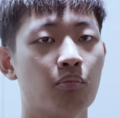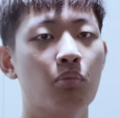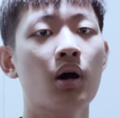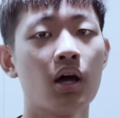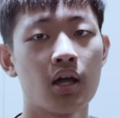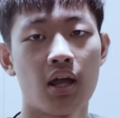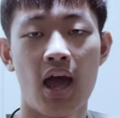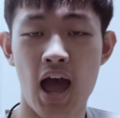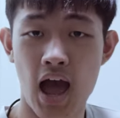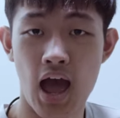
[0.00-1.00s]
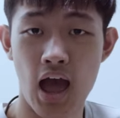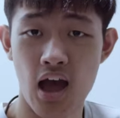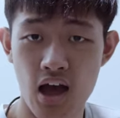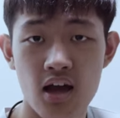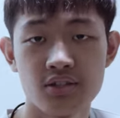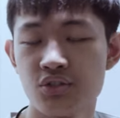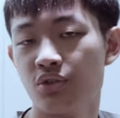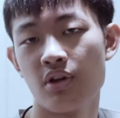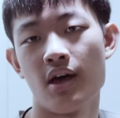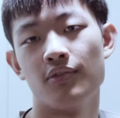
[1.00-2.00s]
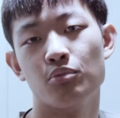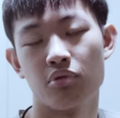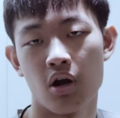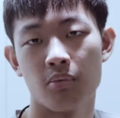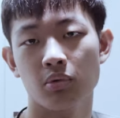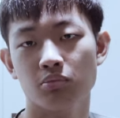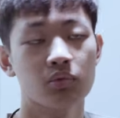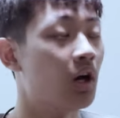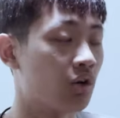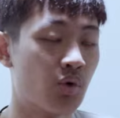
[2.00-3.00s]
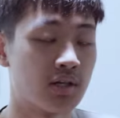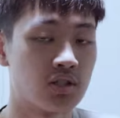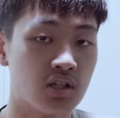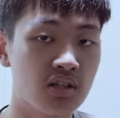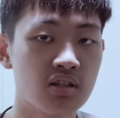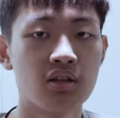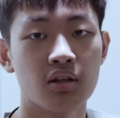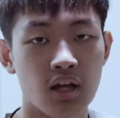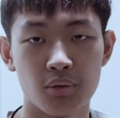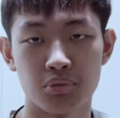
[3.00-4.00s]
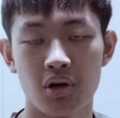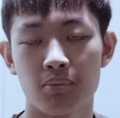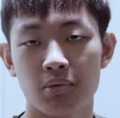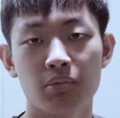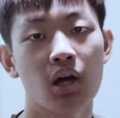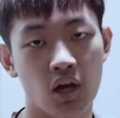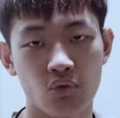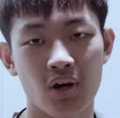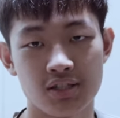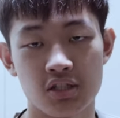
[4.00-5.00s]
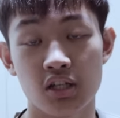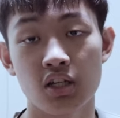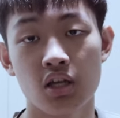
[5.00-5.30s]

but I still have a problem, a question, not a problem, a question.